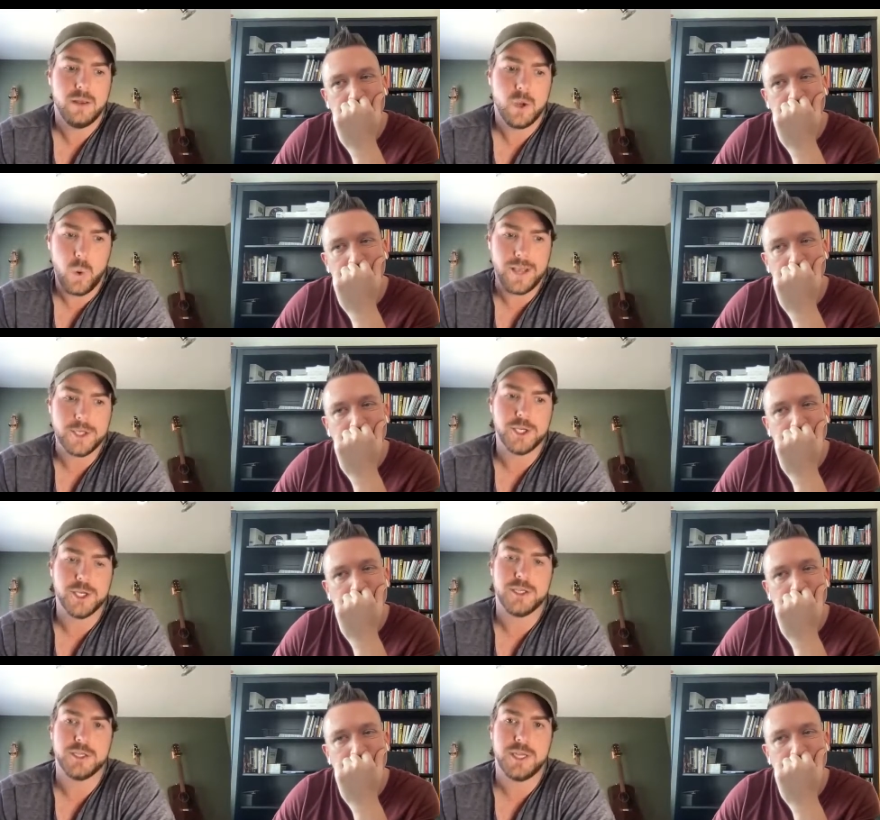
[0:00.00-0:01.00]

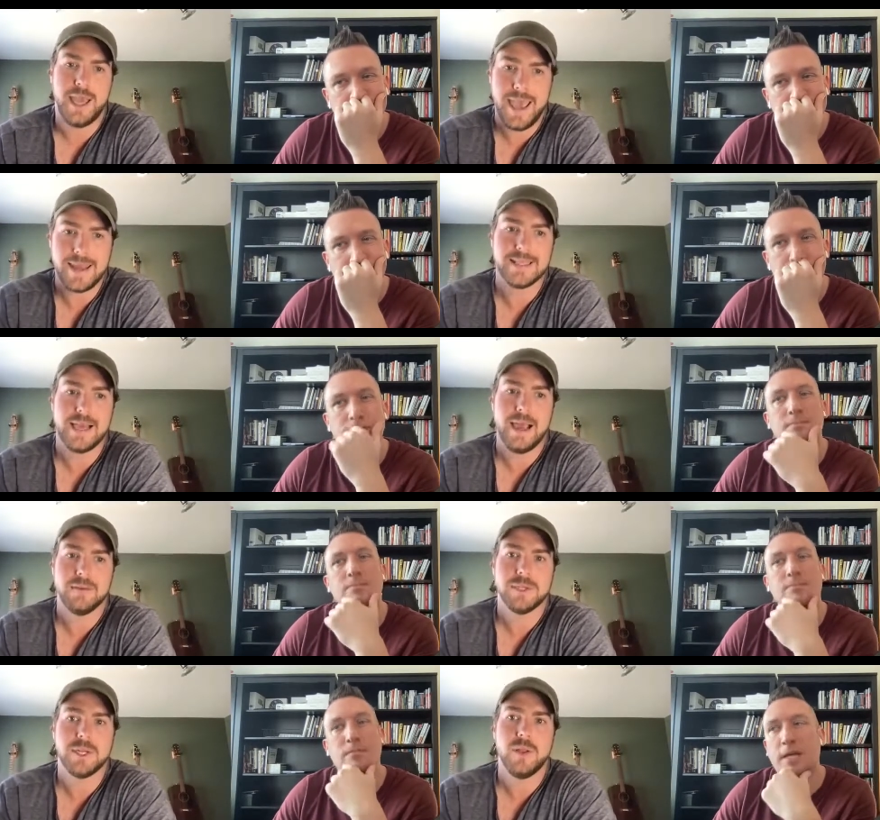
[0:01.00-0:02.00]
Speaker 1: questions ahead of
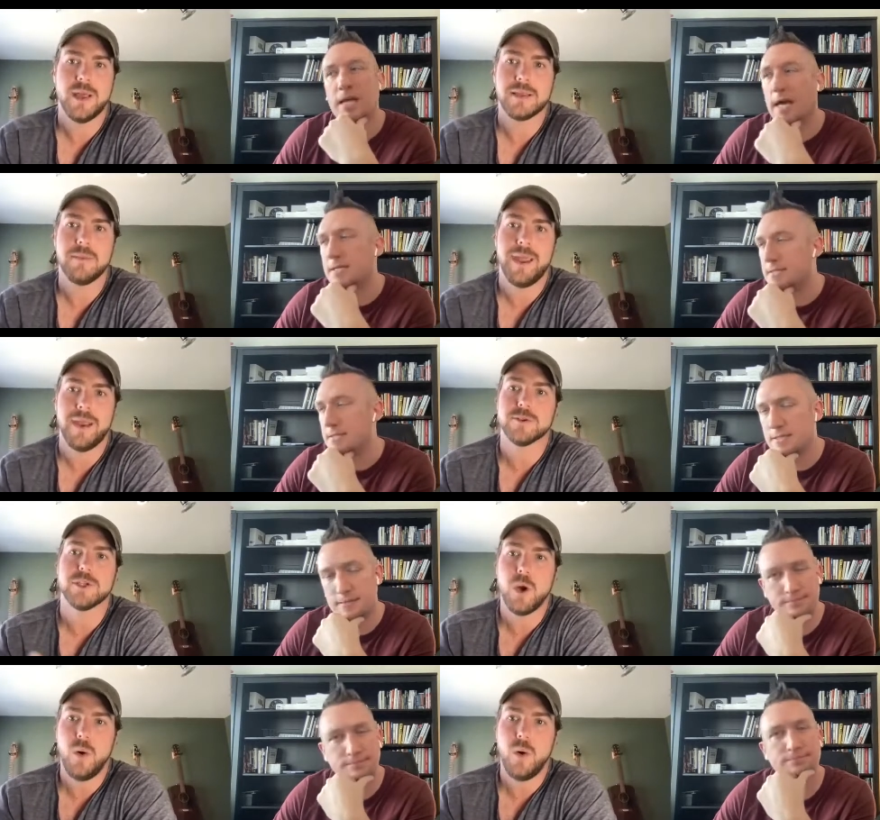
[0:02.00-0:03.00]
time. So like yes. the
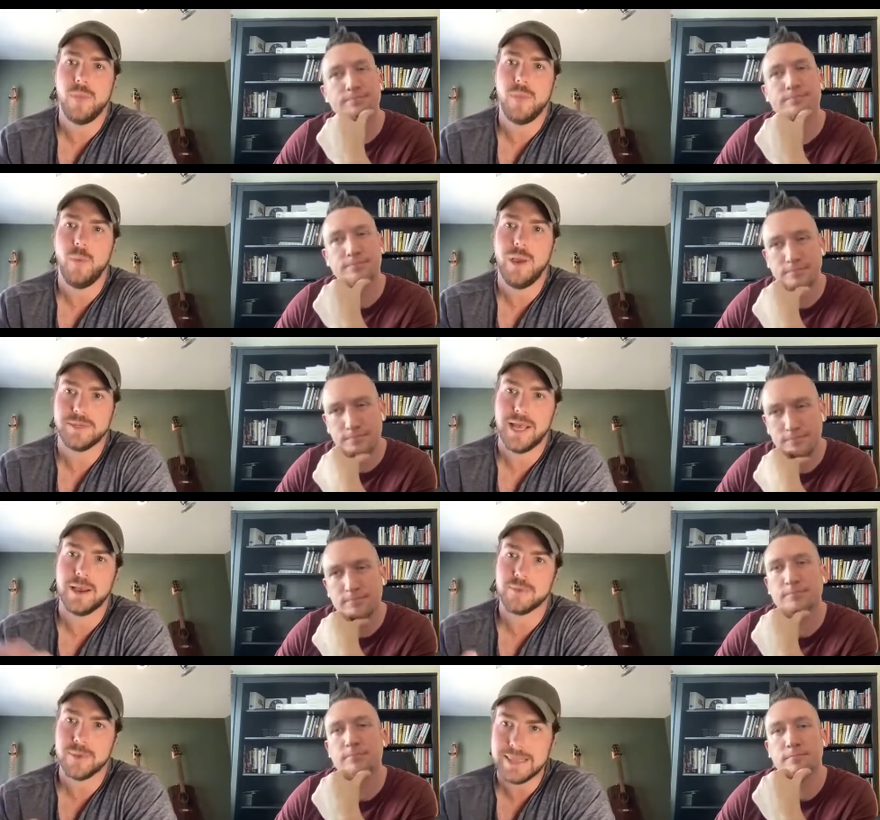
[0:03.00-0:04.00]
parents go on the website,
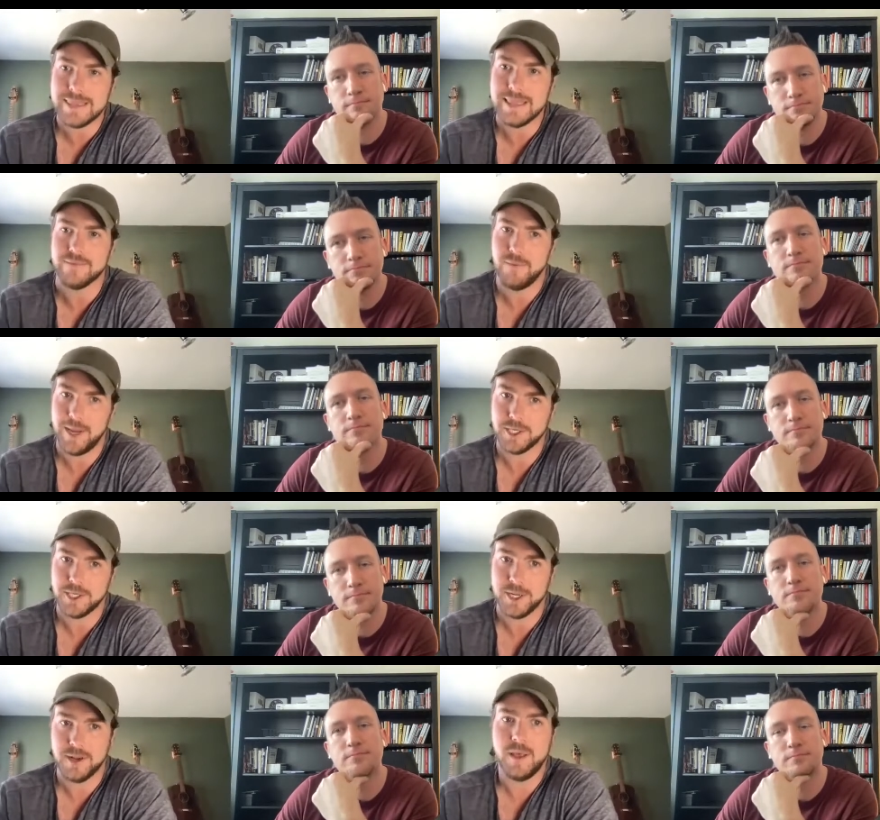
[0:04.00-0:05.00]
read the
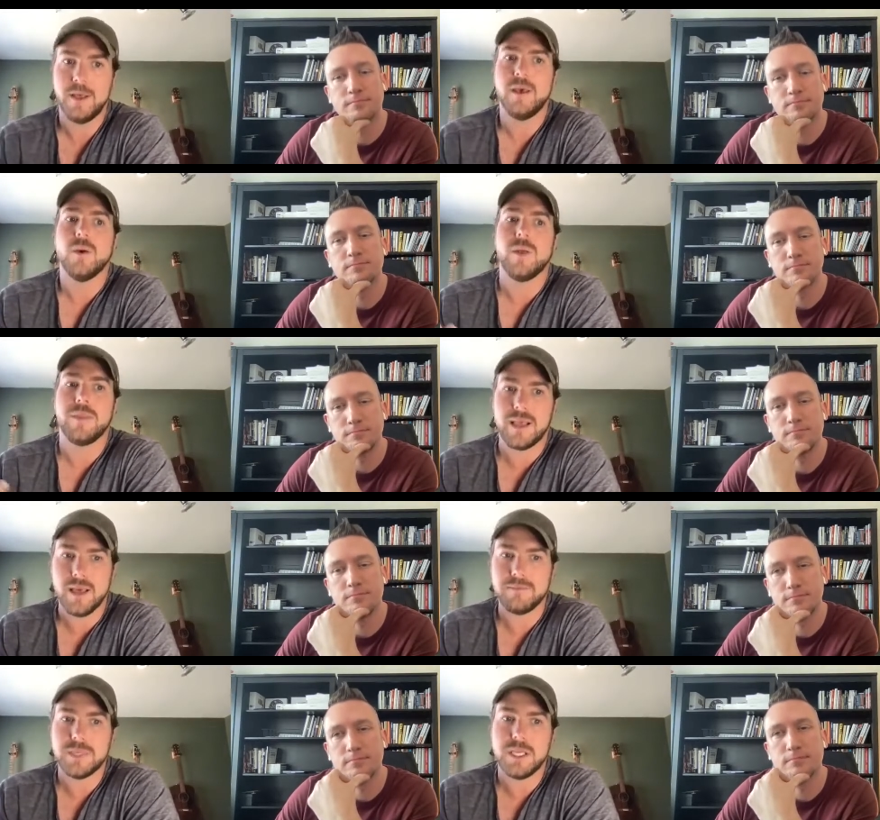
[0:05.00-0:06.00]
information. When they
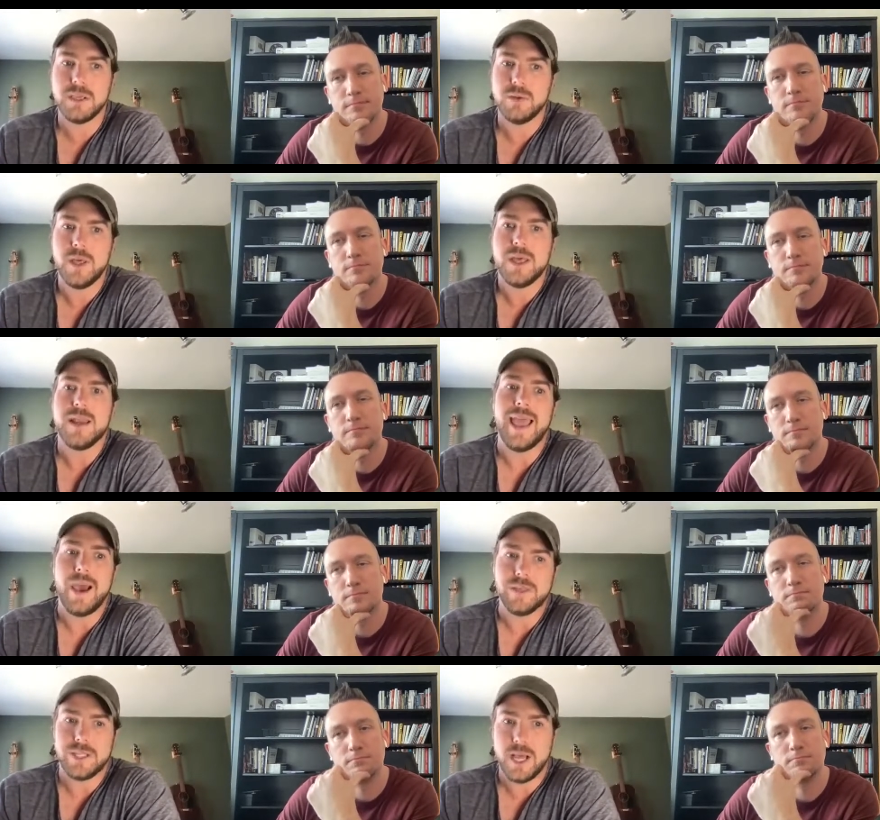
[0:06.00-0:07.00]
come to you,
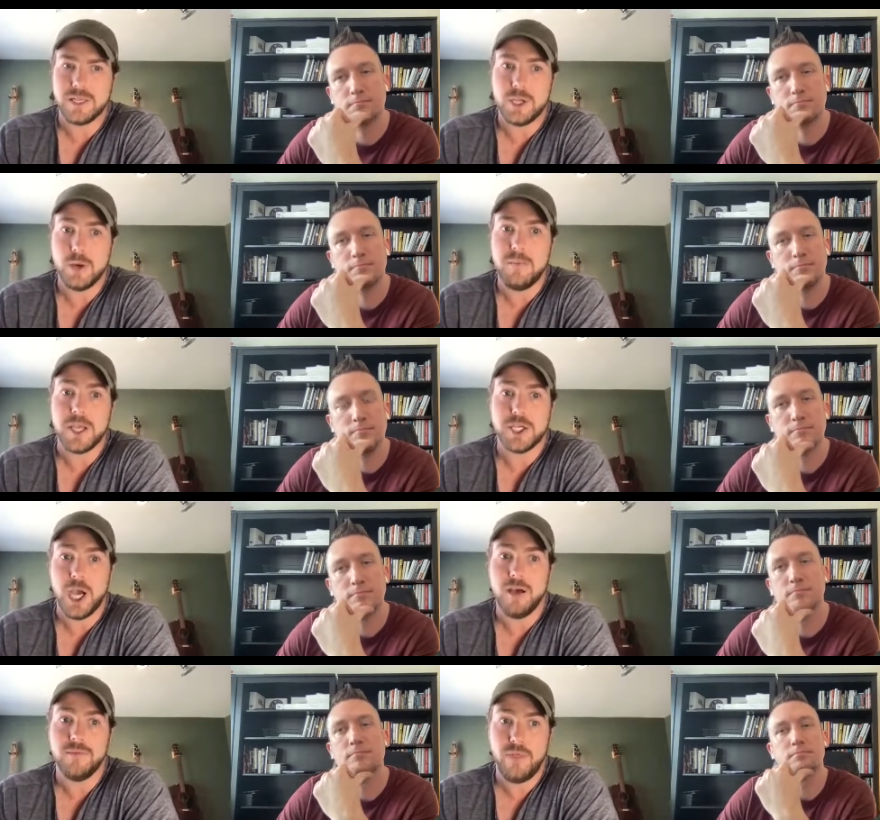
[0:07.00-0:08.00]
now it's not so much
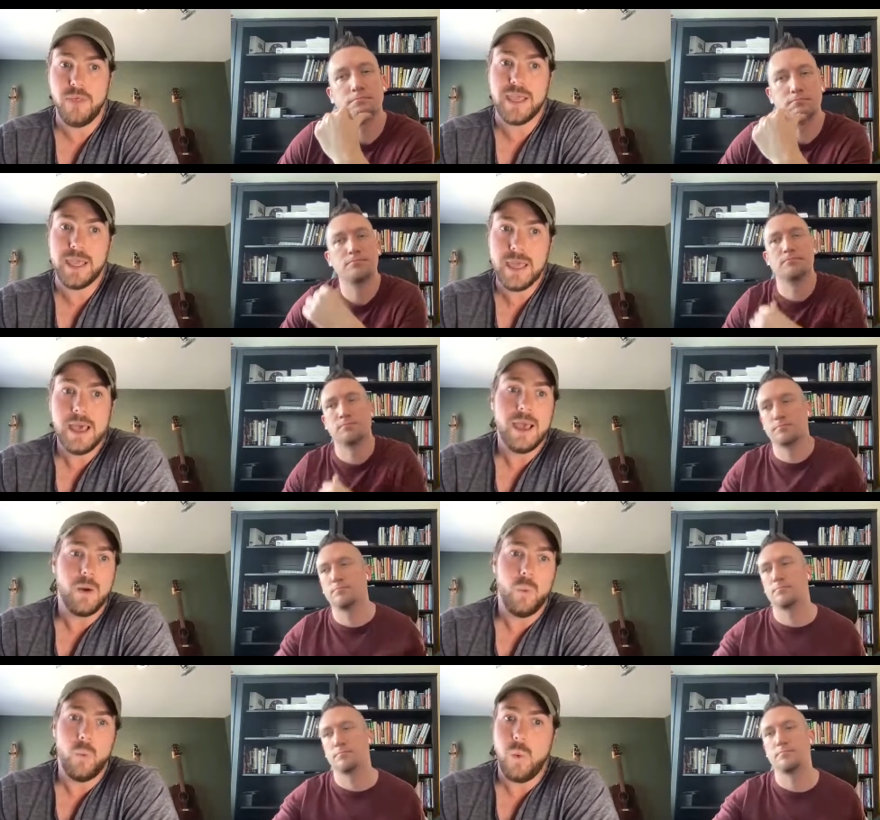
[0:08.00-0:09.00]
of the
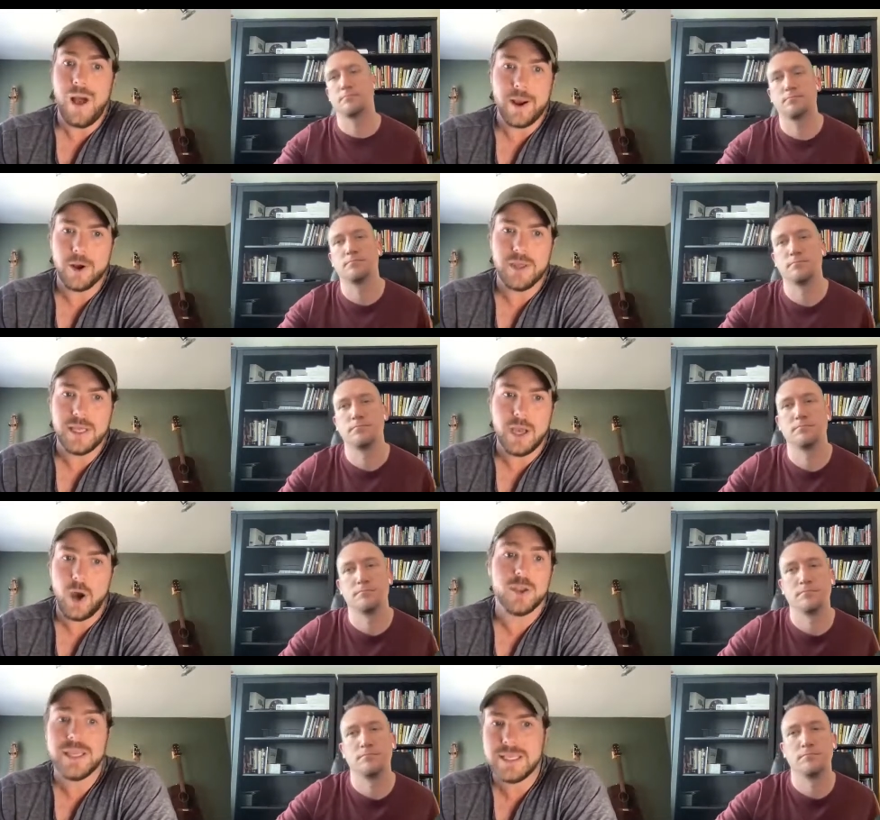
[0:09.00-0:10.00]
why are the
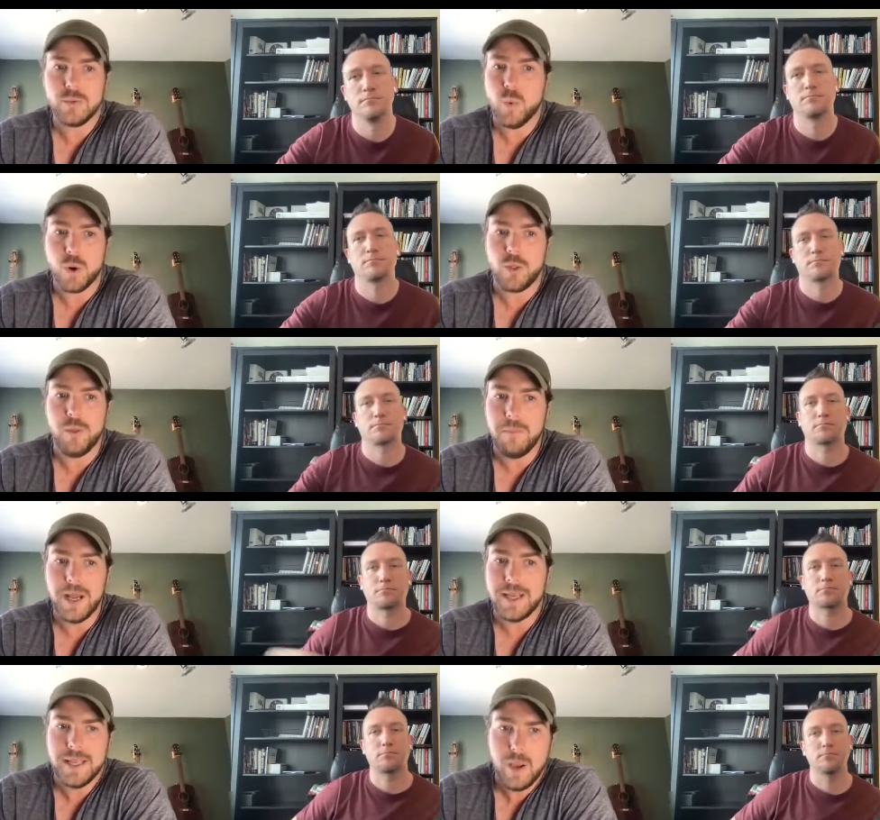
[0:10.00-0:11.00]
are these worth the
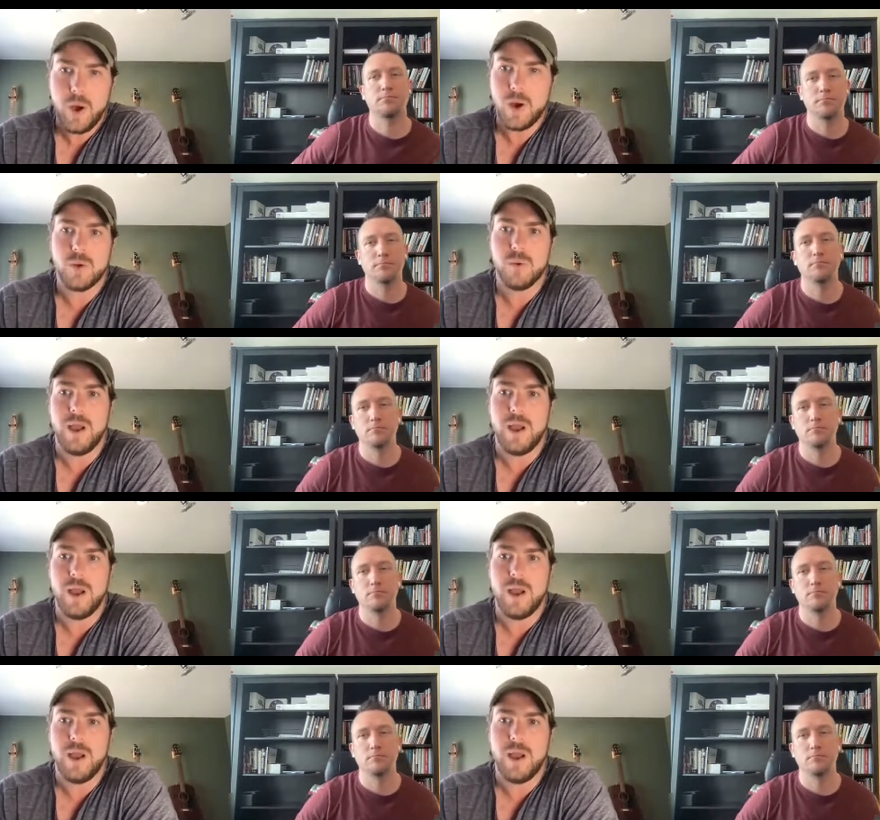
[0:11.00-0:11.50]
money or